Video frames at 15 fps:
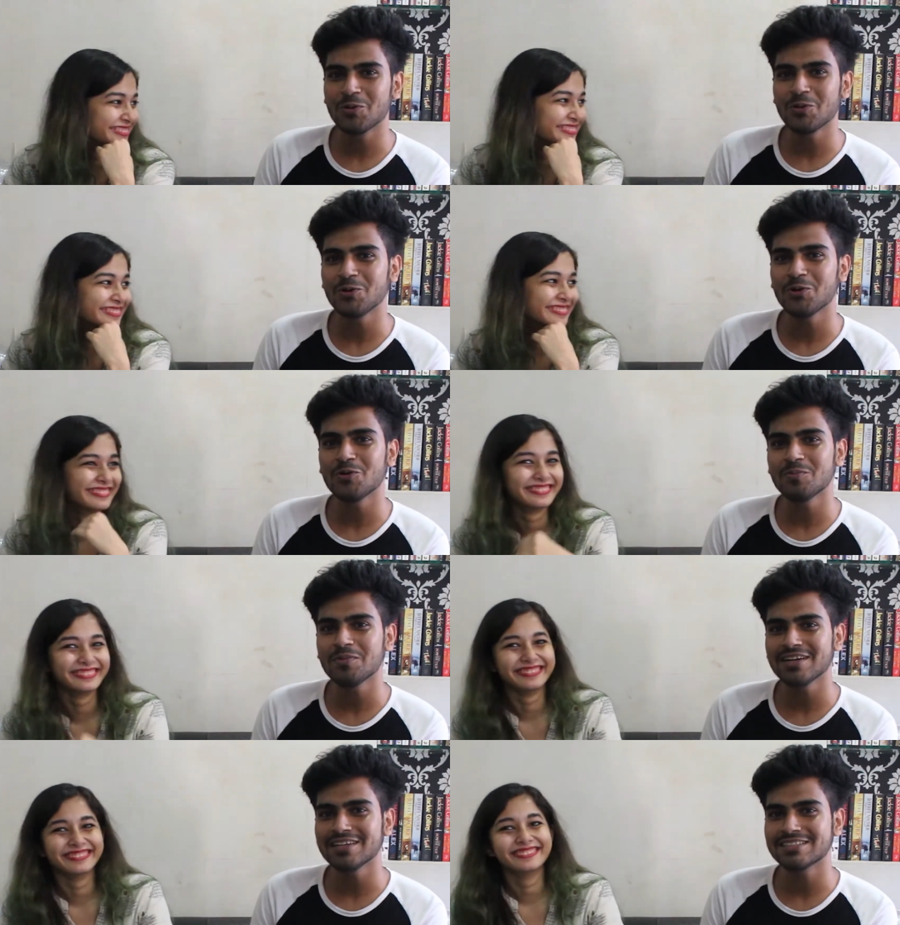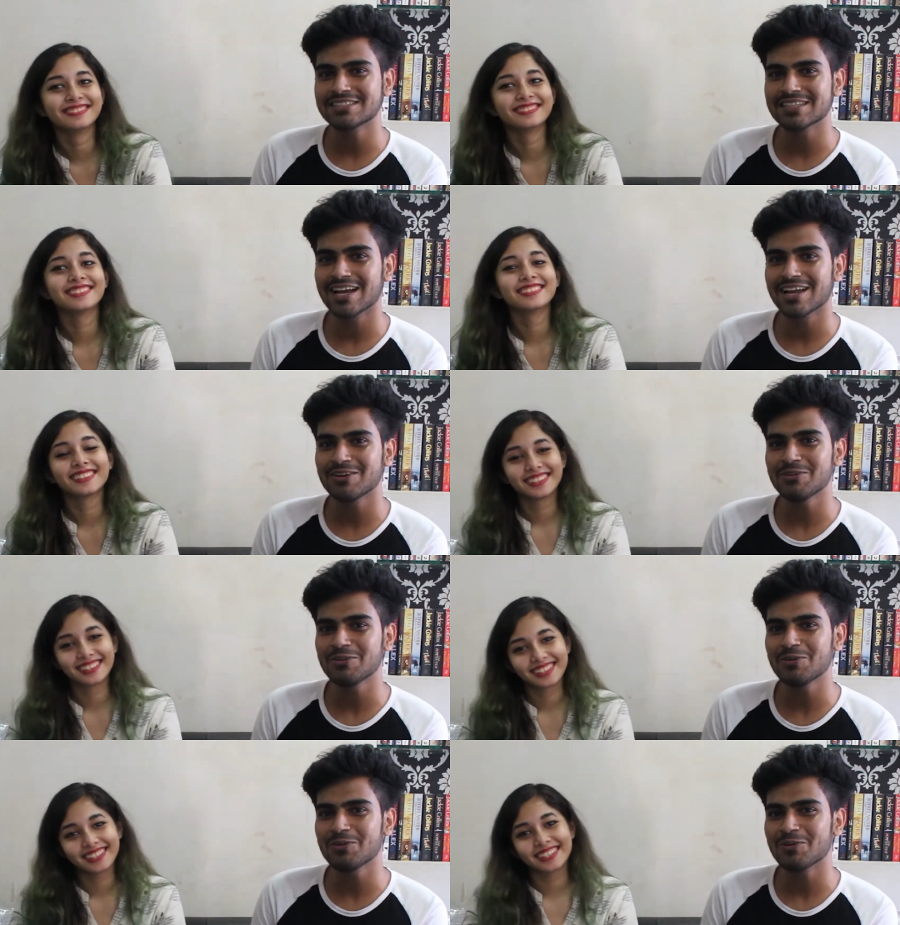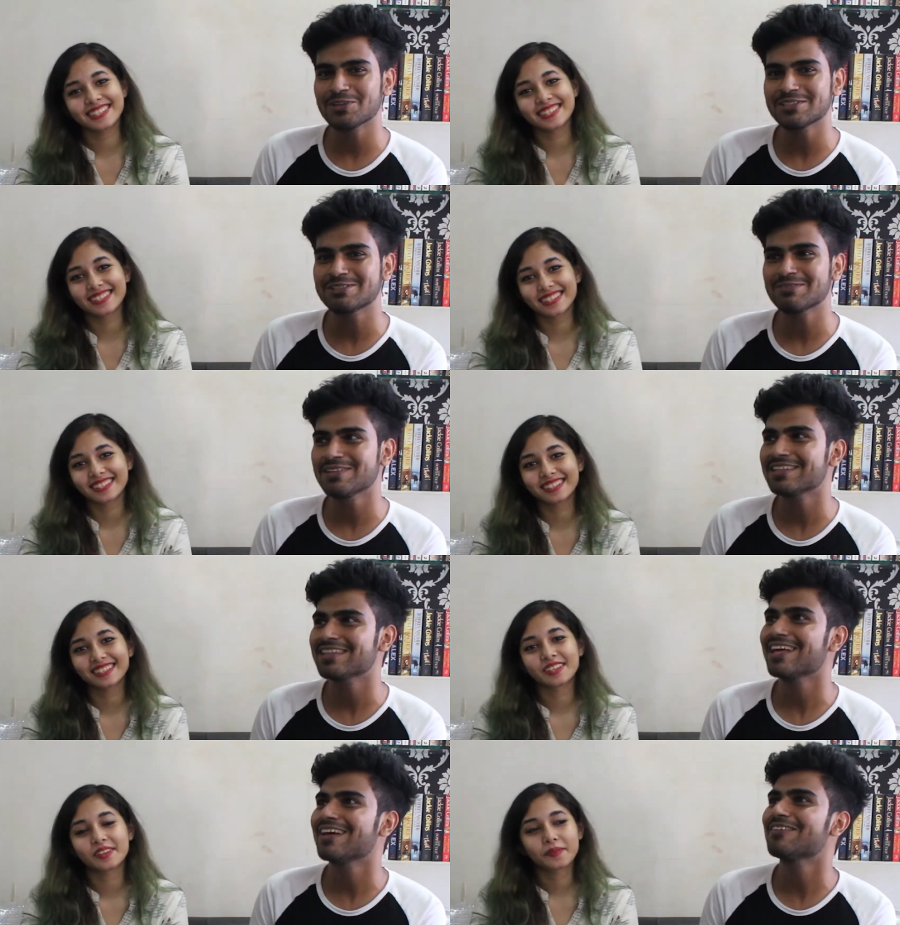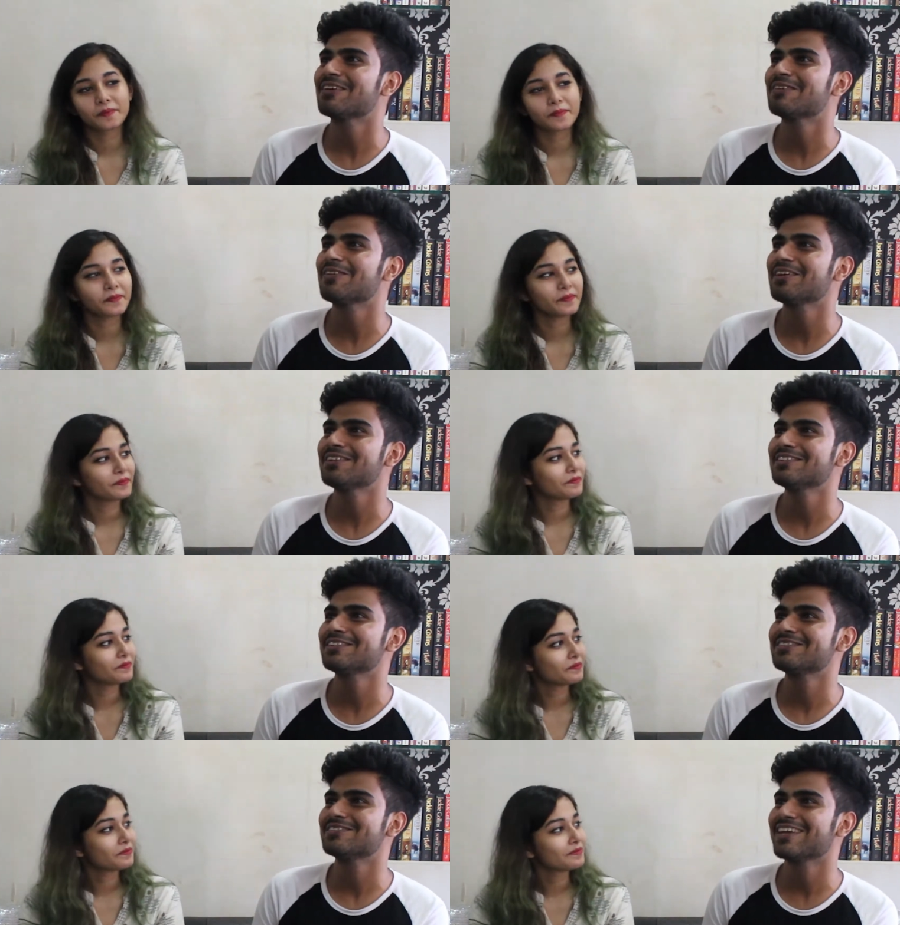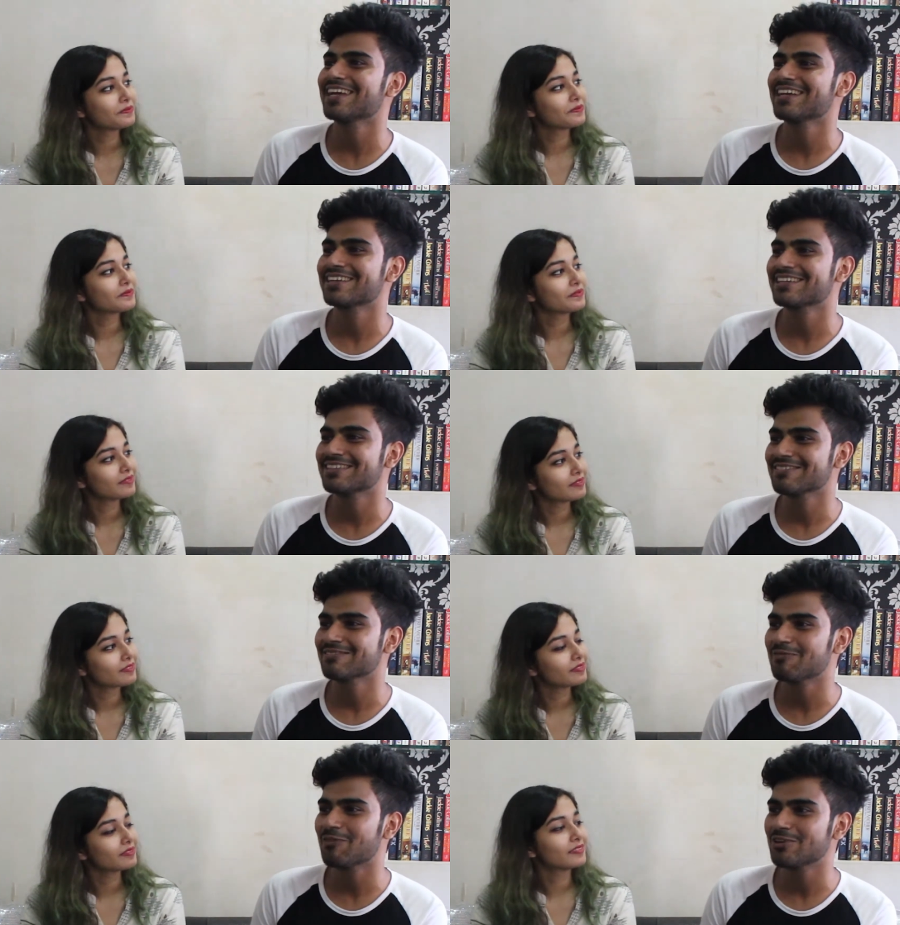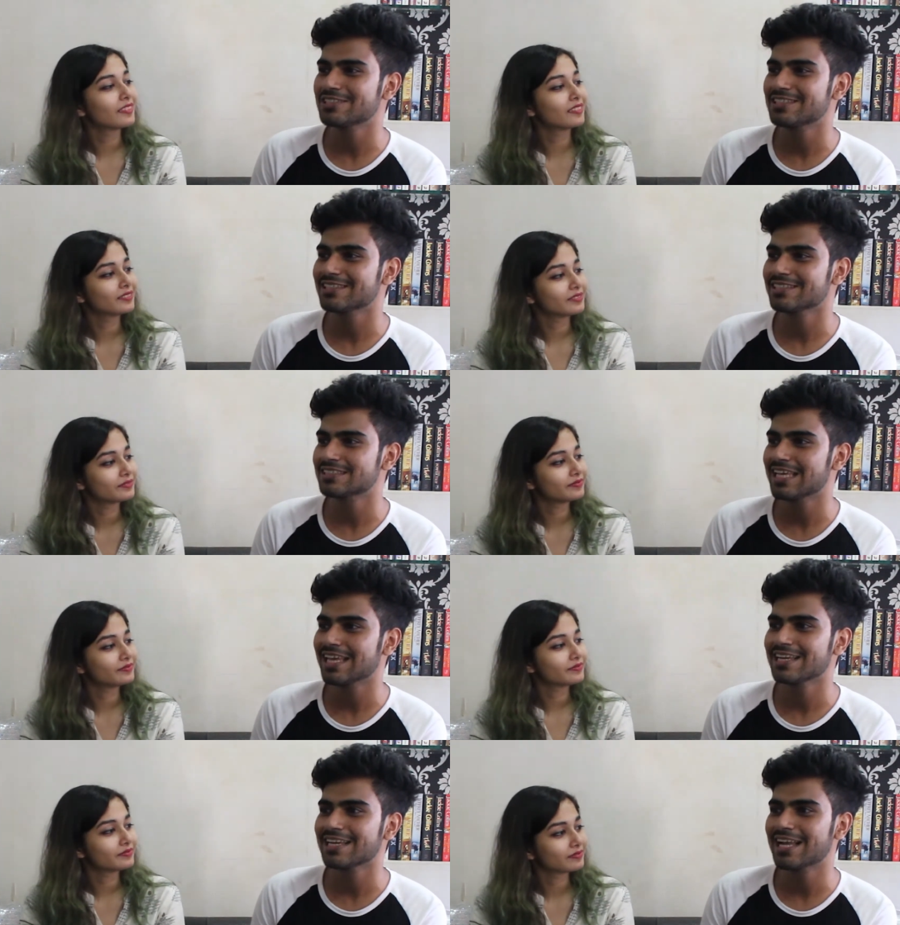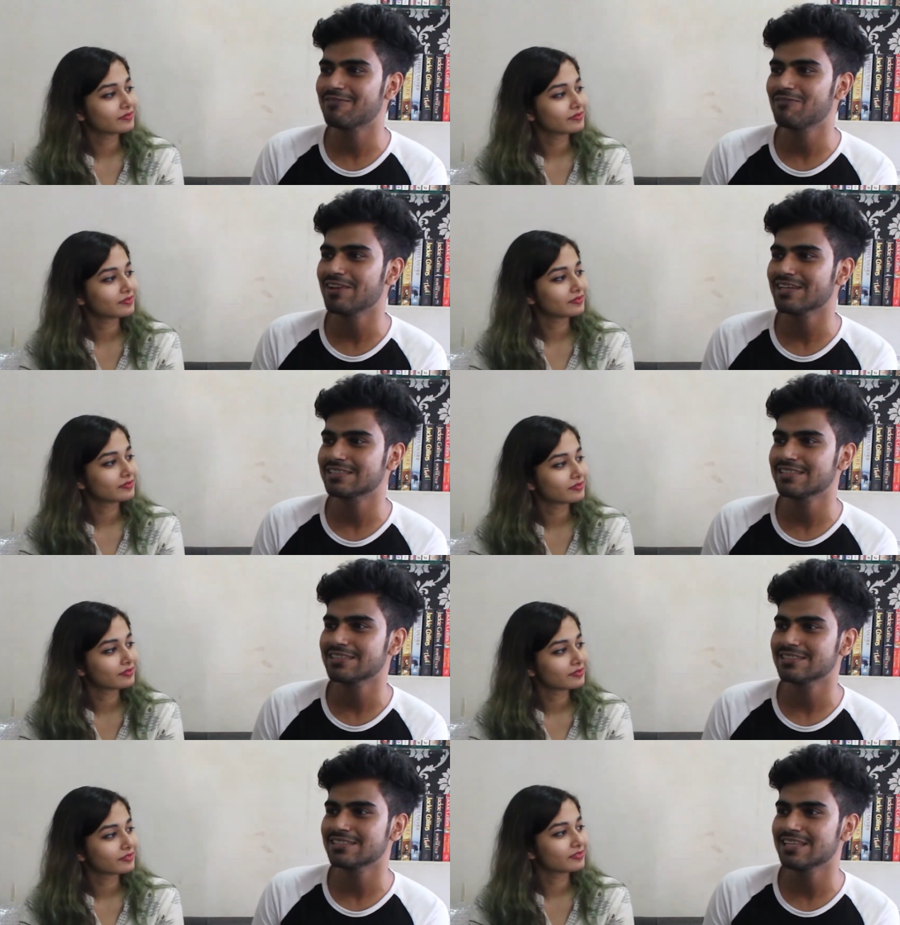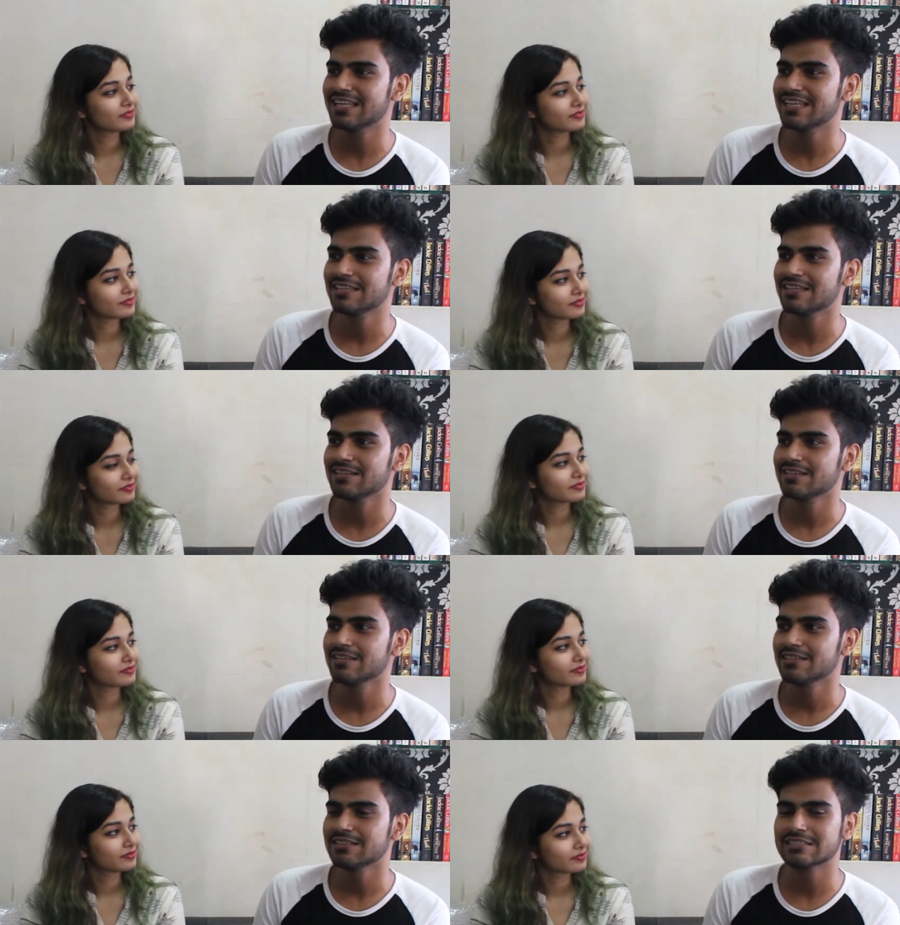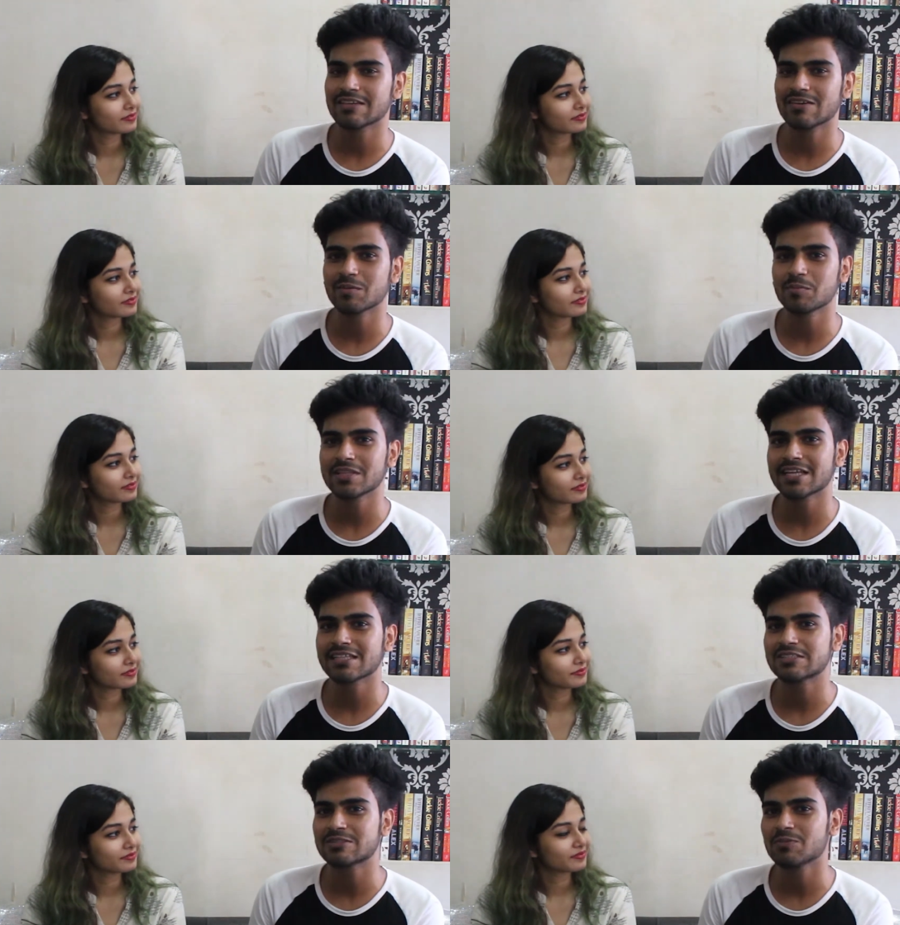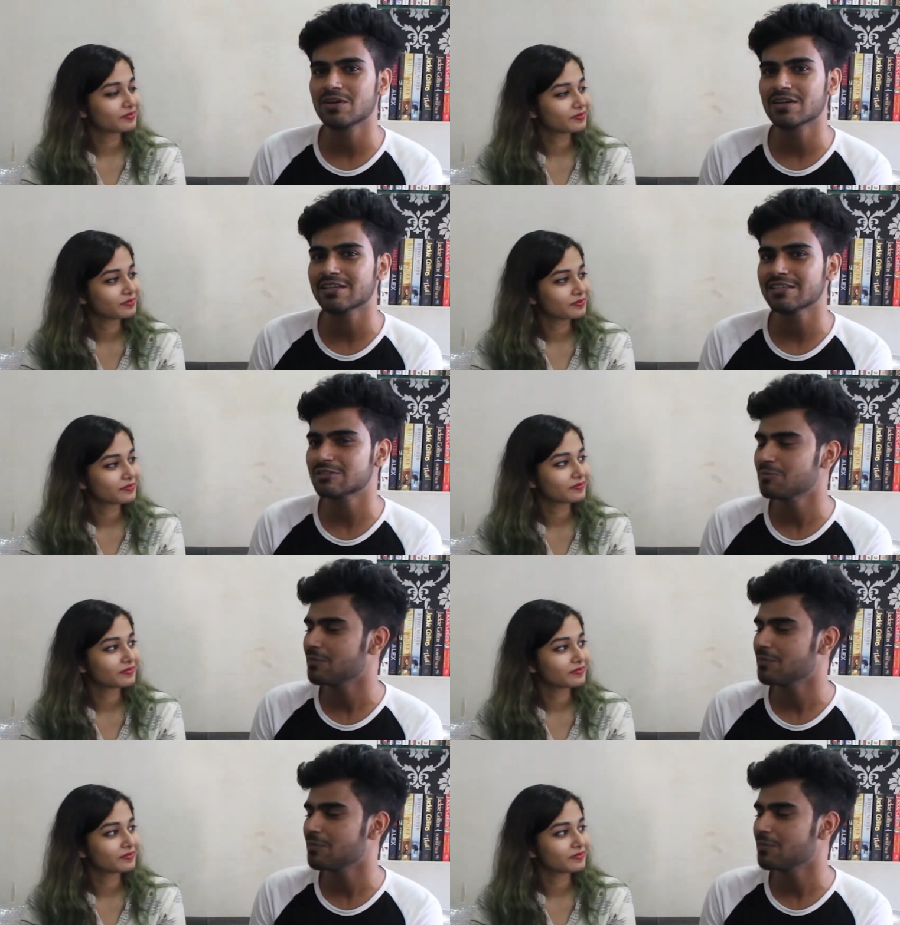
Speaker 1: don't do much. I don't know what's with everyone like watching, saying Netflix and chill and giving me that smirky